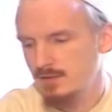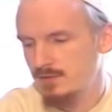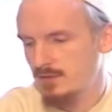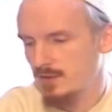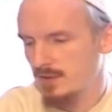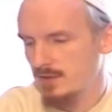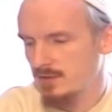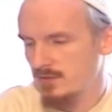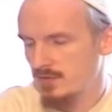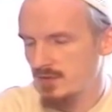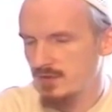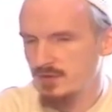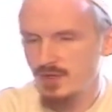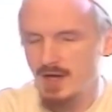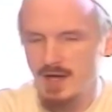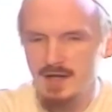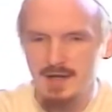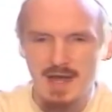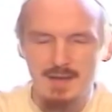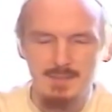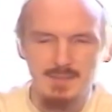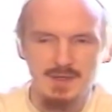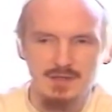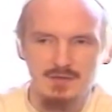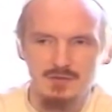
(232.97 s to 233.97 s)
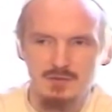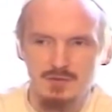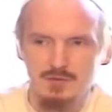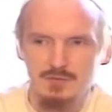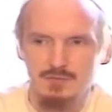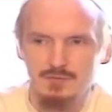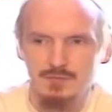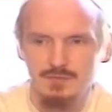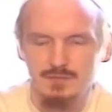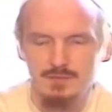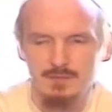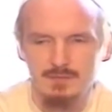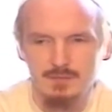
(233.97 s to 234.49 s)
the, the dynamics
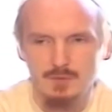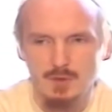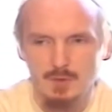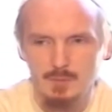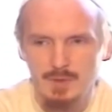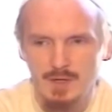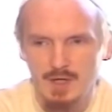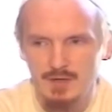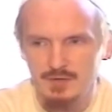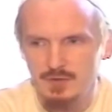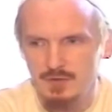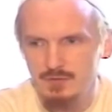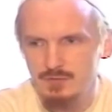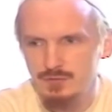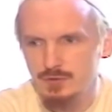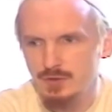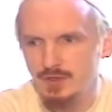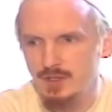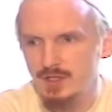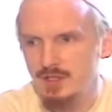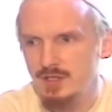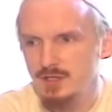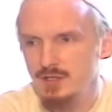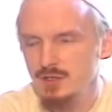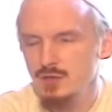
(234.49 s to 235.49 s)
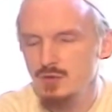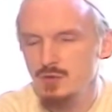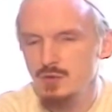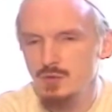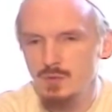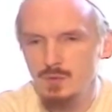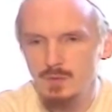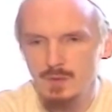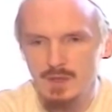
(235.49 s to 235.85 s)
of what passes for a queue